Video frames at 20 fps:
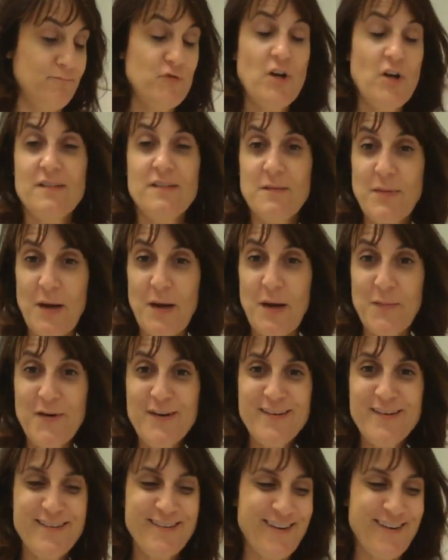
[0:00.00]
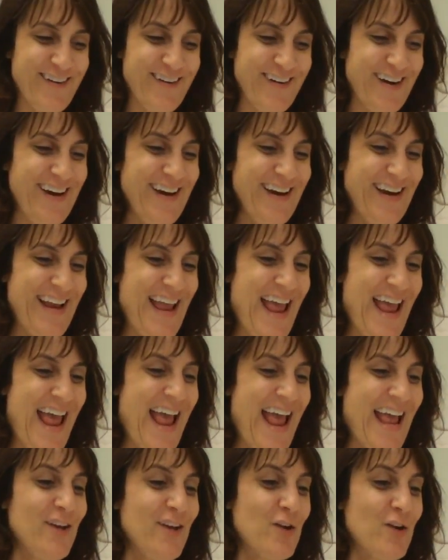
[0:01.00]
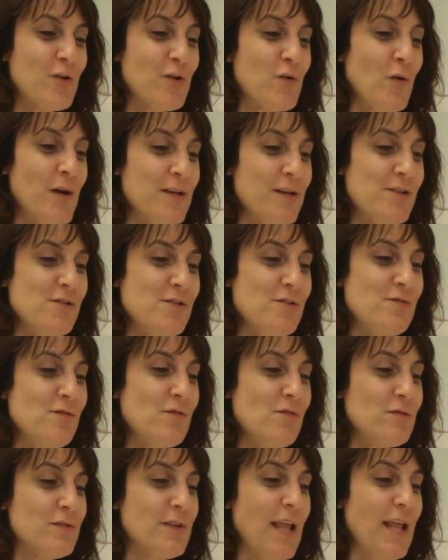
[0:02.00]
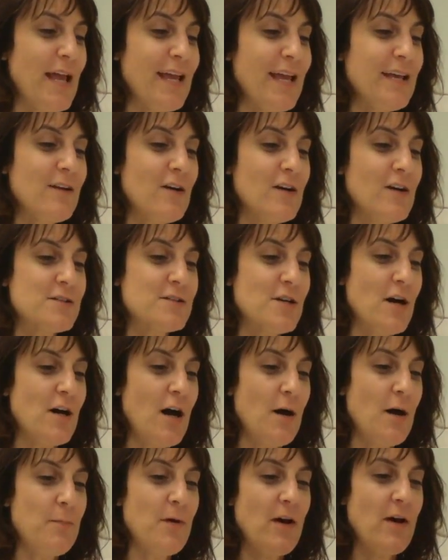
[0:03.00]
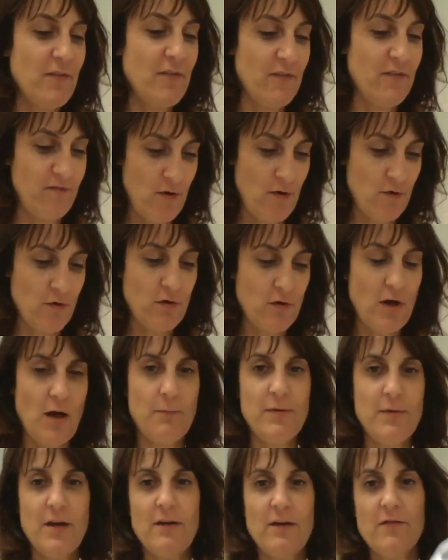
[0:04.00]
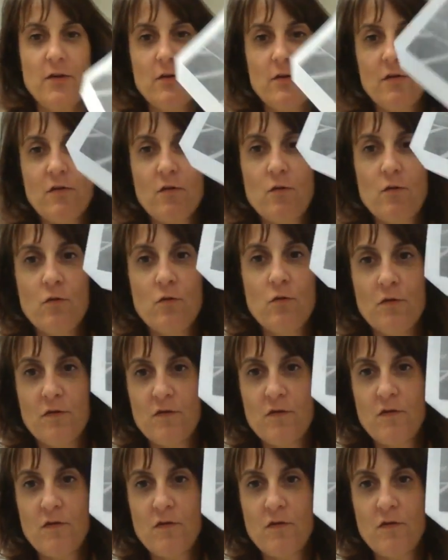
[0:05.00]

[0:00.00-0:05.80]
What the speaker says: tracing paper, You're going to lay it on top of the photocopy of your school,